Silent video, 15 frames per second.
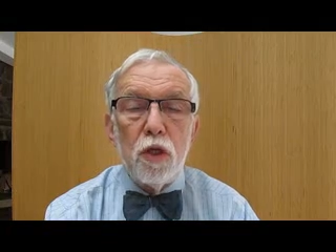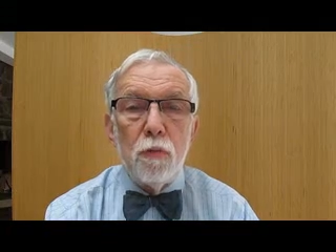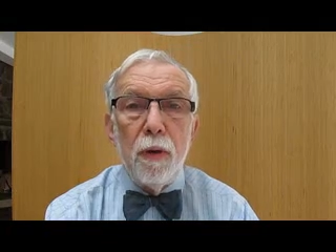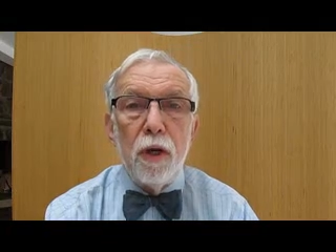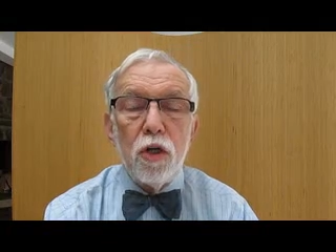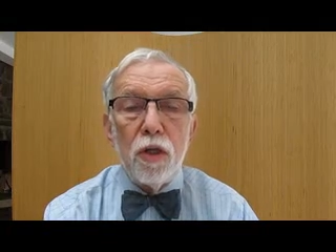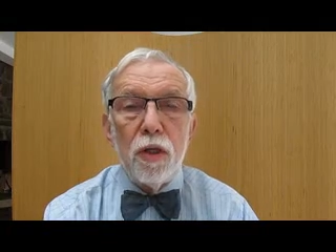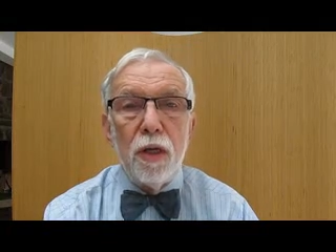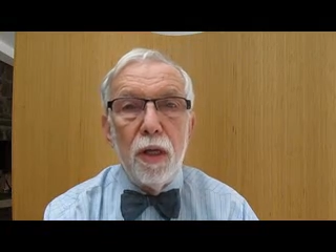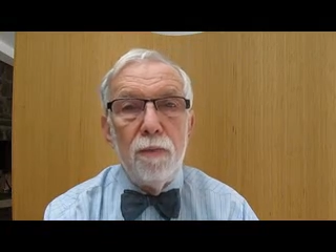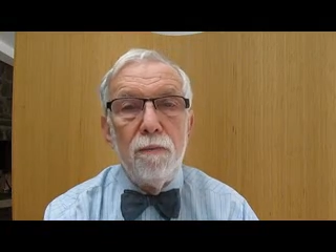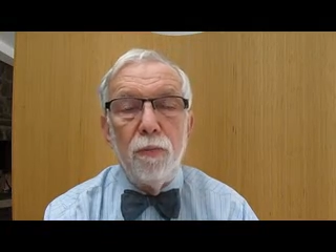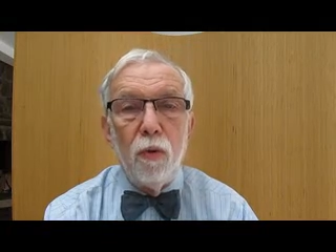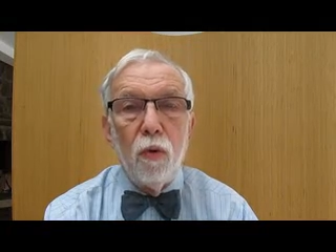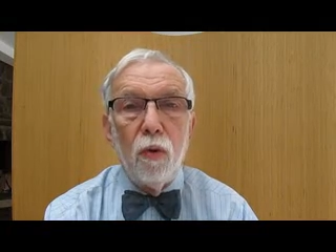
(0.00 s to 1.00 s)
especially
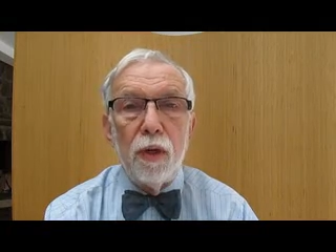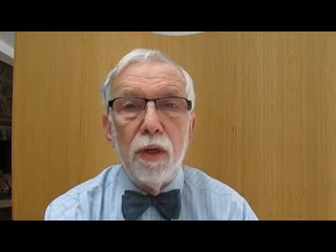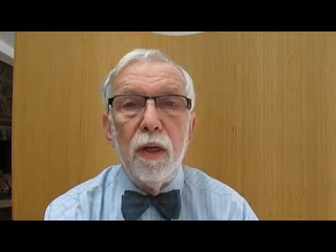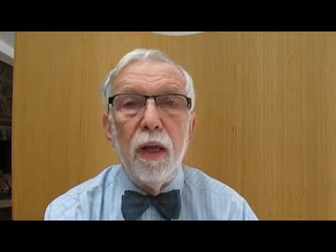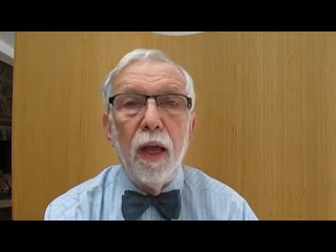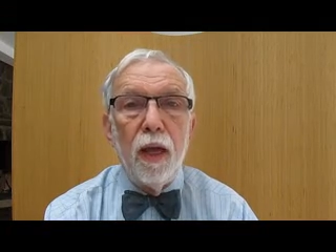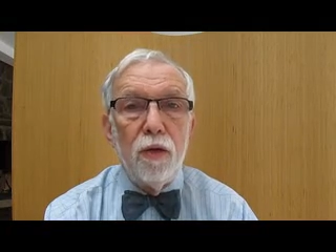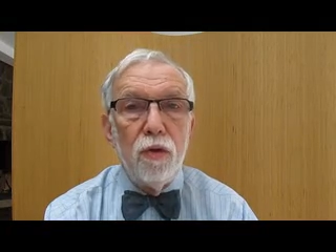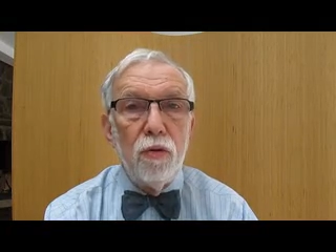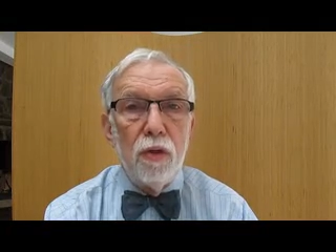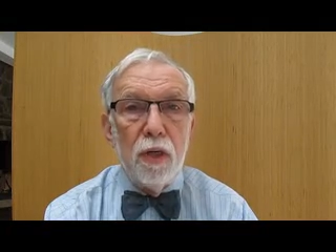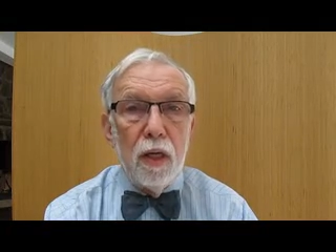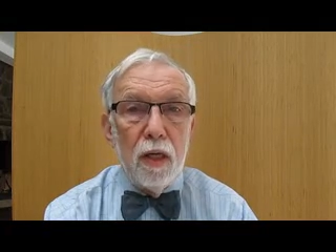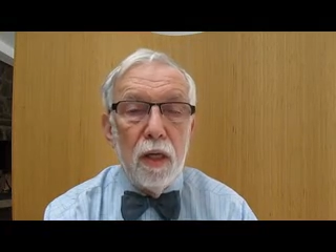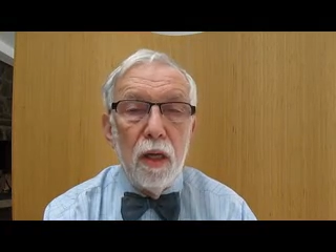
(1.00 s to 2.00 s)
important and
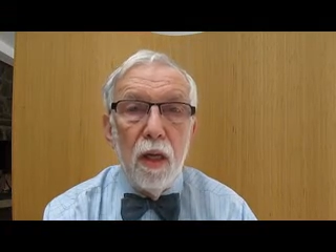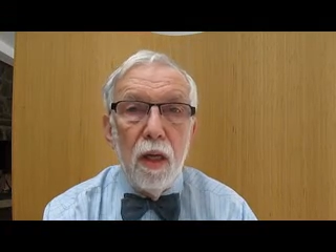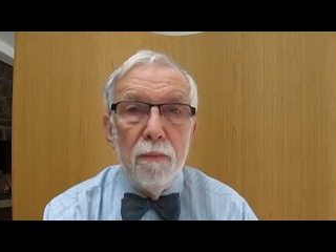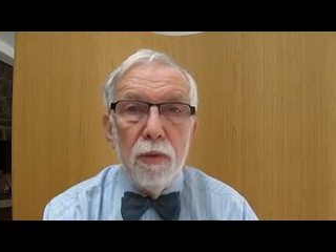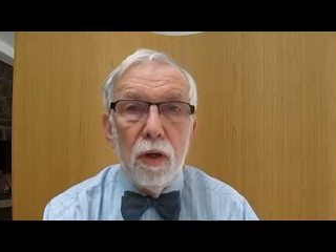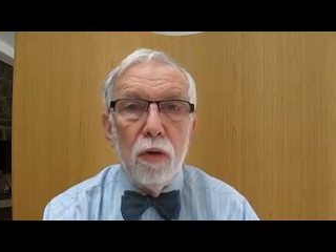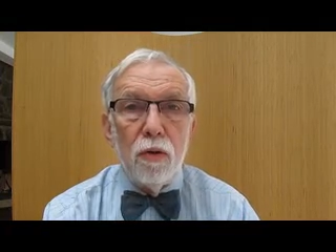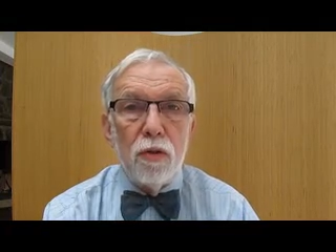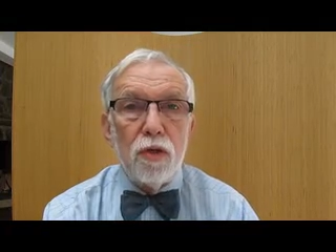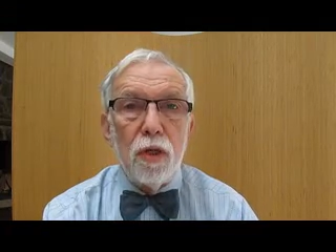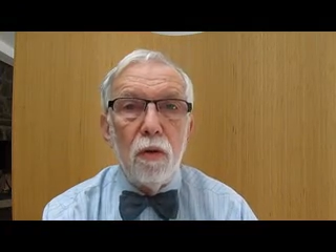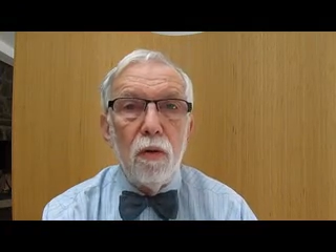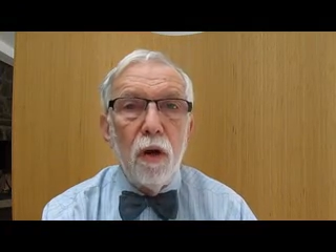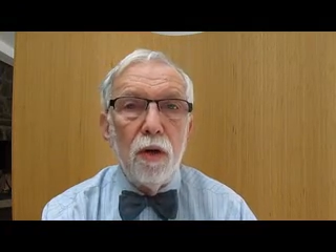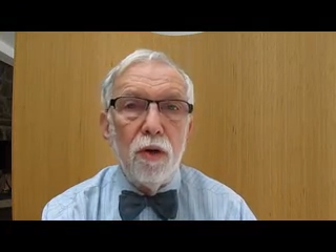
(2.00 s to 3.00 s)
unique because
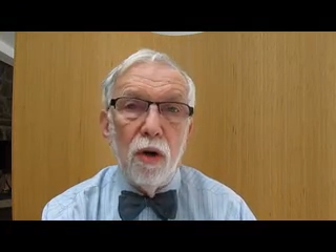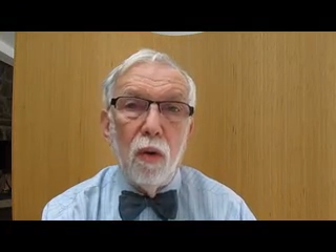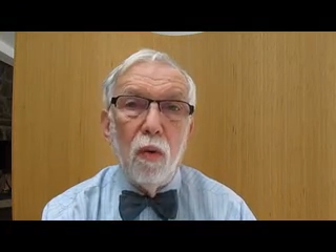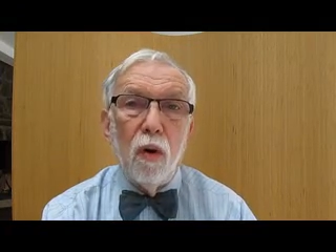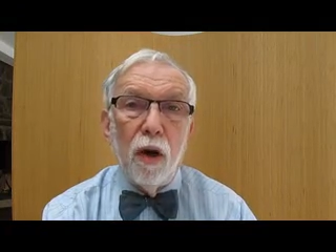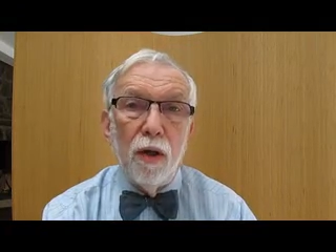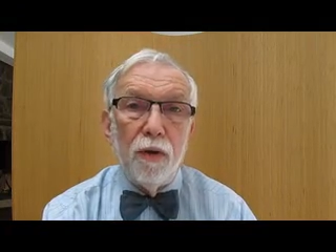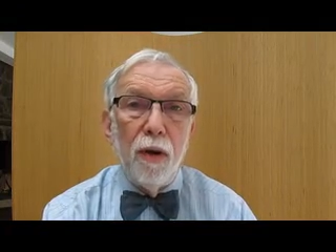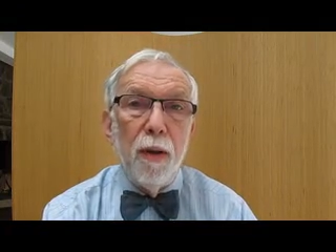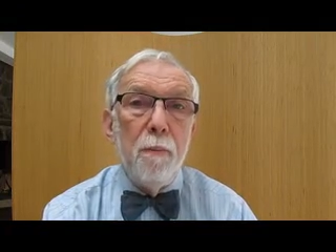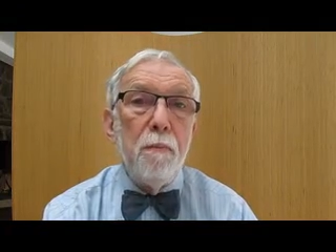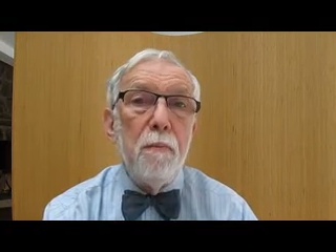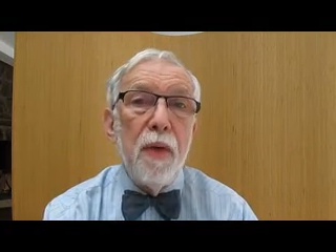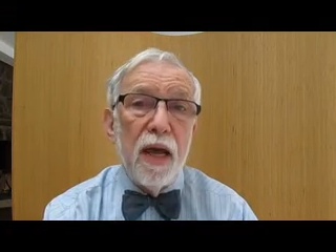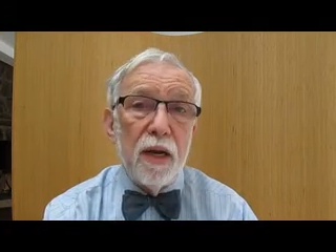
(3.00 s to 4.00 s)
there are no other
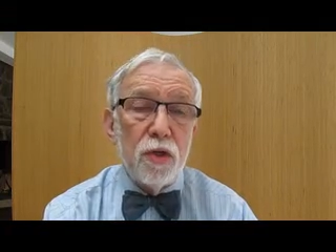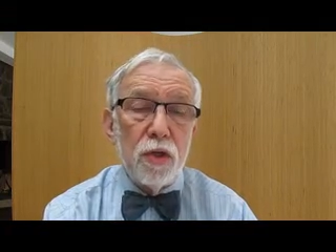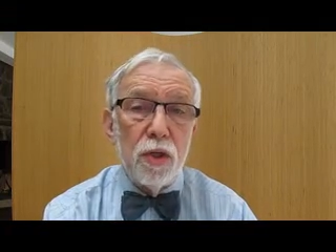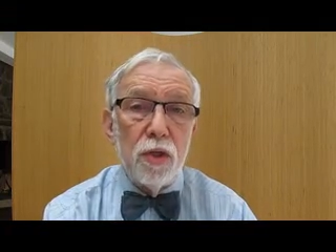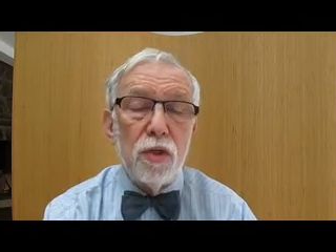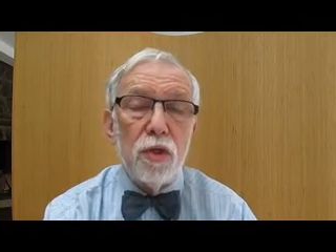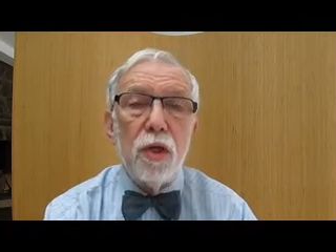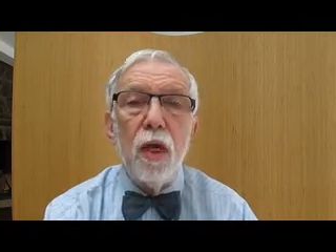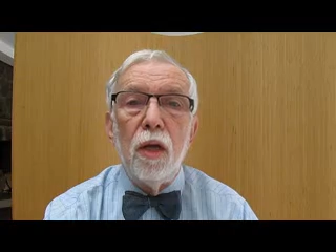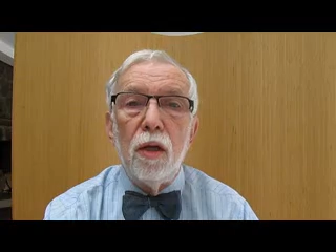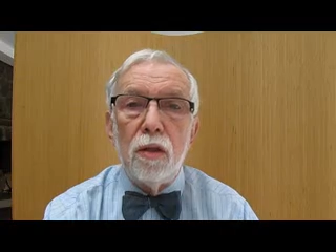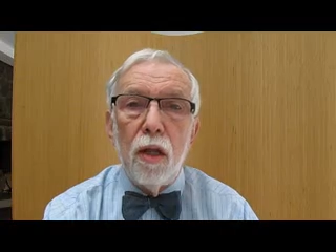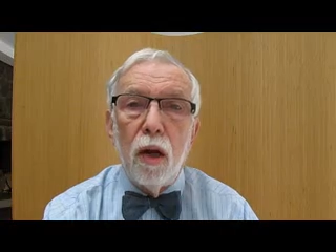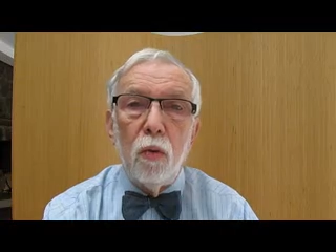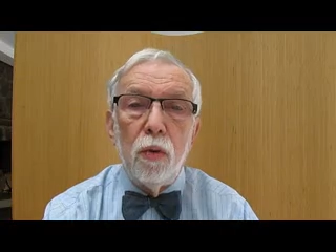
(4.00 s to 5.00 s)
medicines
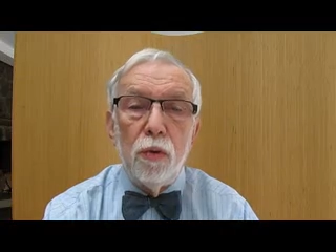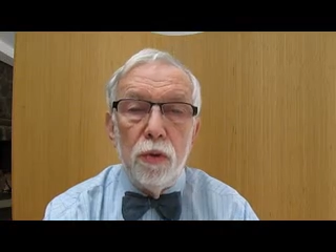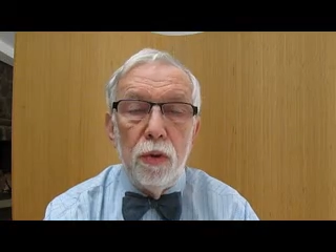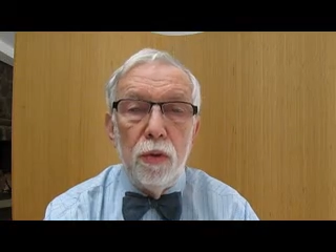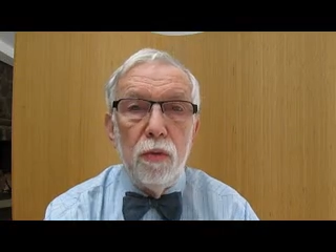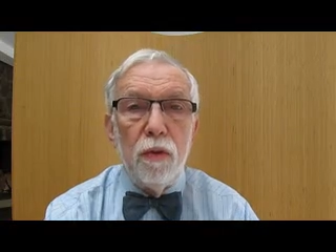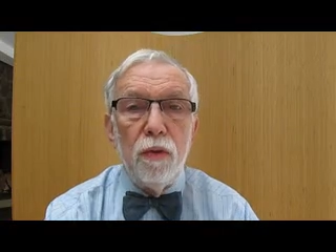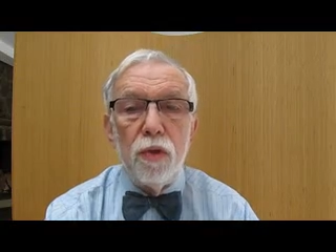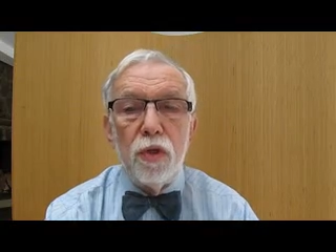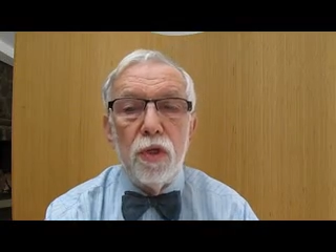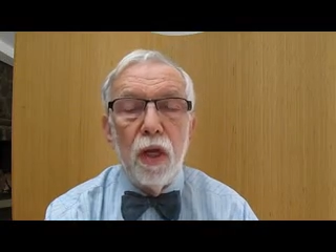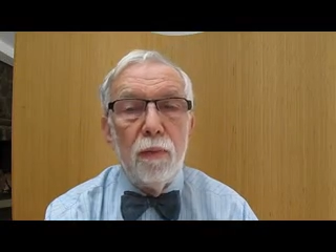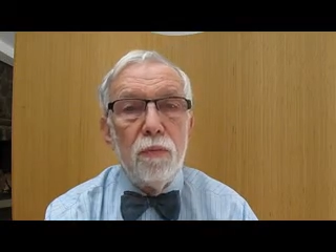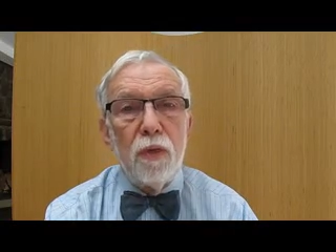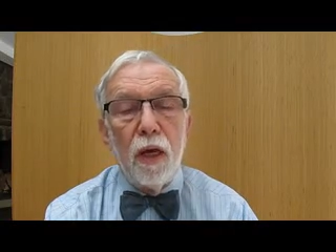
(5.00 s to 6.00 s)
that will do the
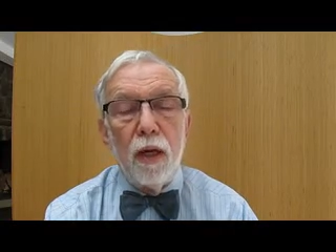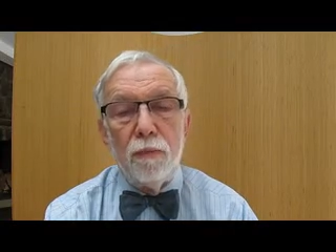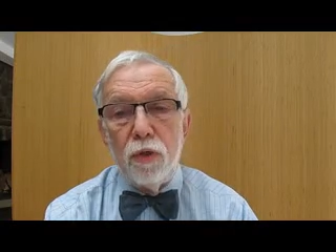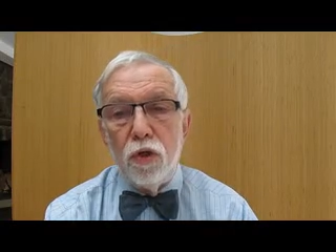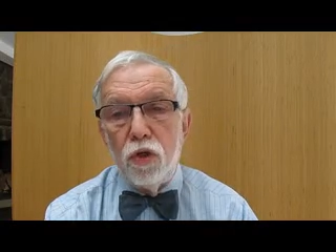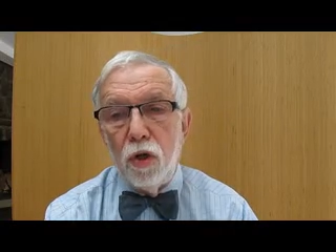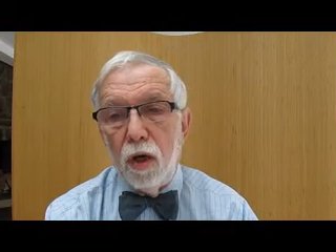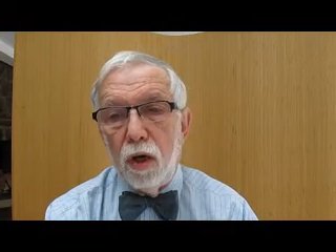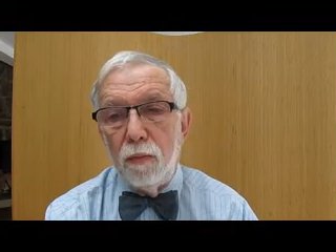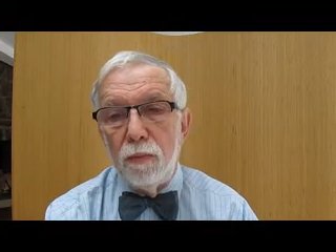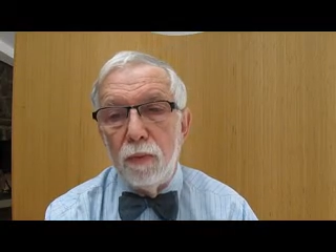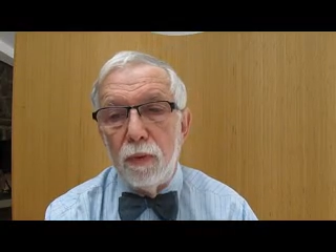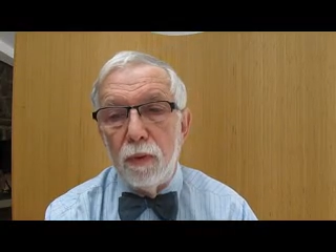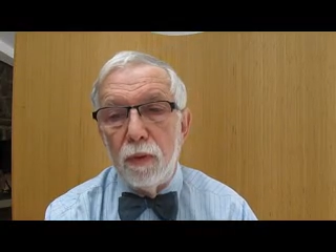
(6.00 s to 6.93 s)
same type of job.